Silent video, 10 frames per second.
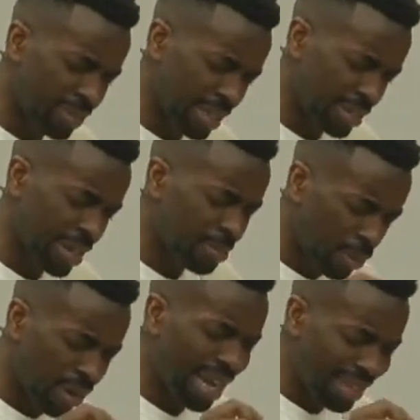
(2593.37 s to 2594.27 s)
things here,
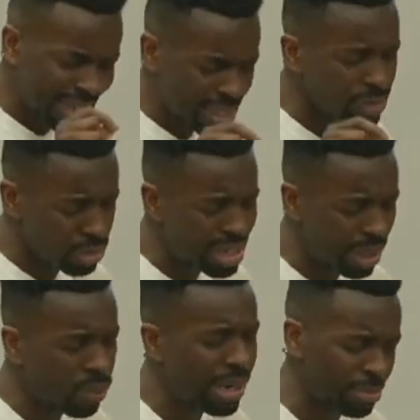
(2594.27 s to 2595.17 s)
but this is
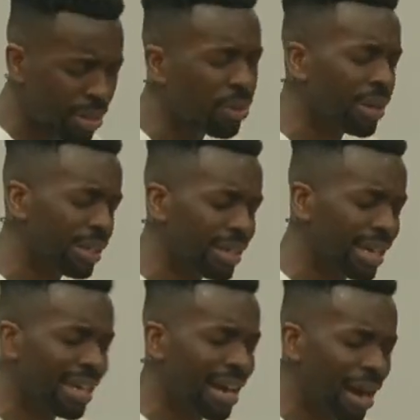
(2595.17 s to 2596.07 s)
really where I'm going,
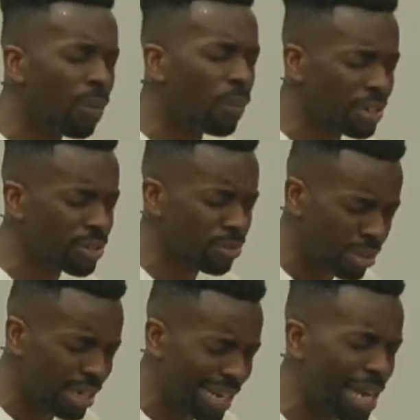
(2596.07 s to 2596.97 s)
and I wanted to
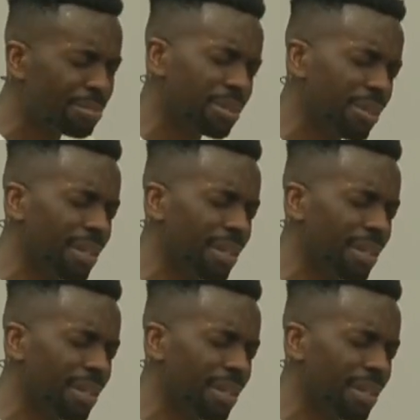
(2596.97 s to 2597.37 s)
really capture